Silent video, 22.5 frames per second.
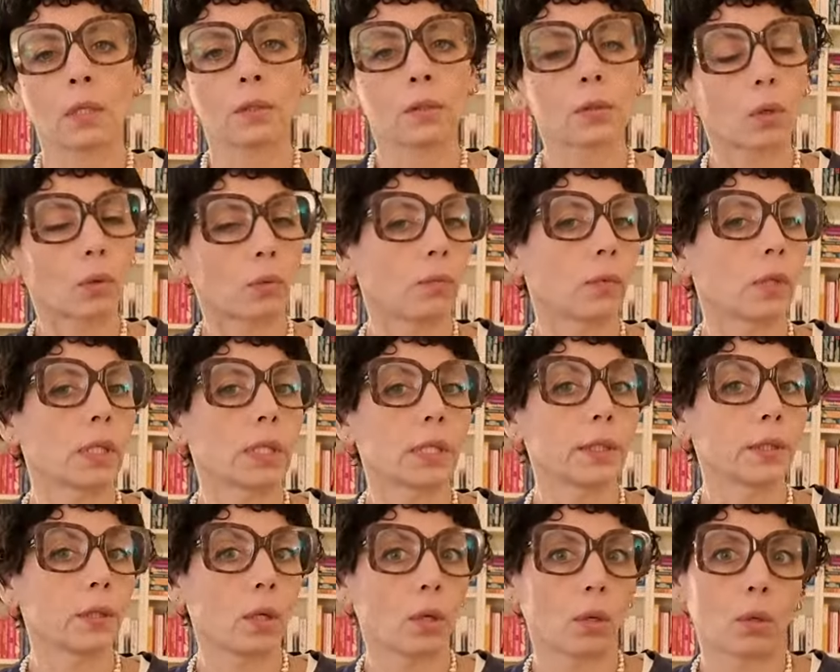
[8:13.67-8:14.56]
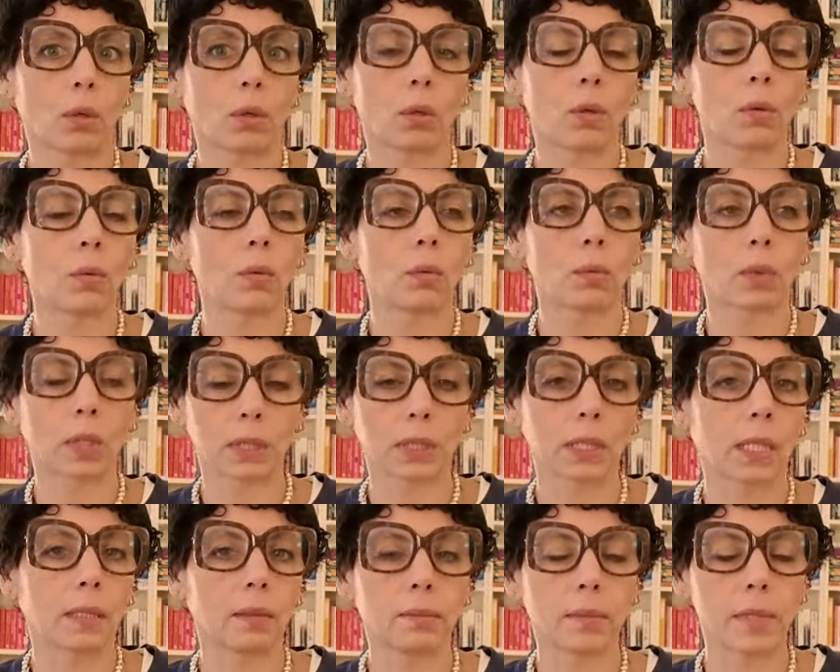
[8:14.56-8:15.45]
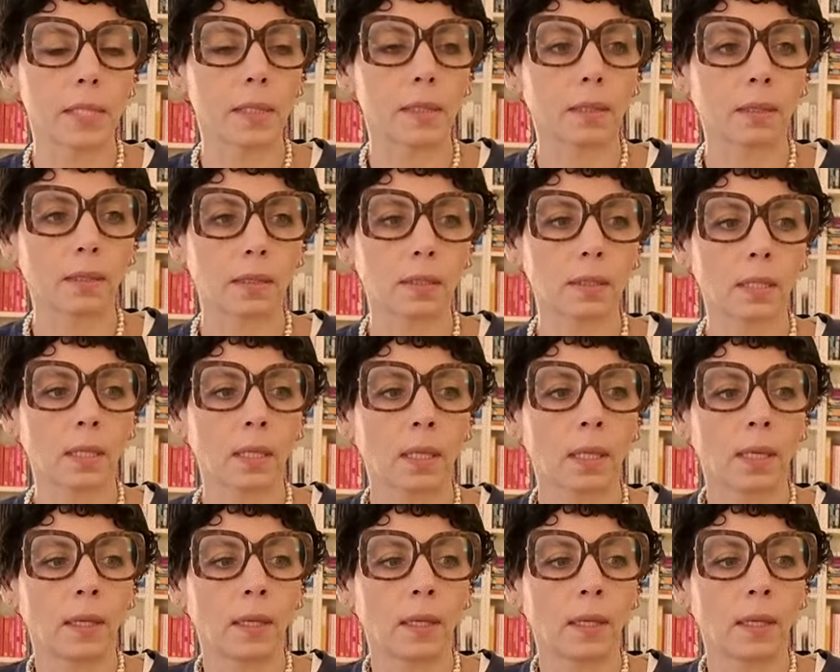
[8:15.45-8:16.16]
don't really know what that means.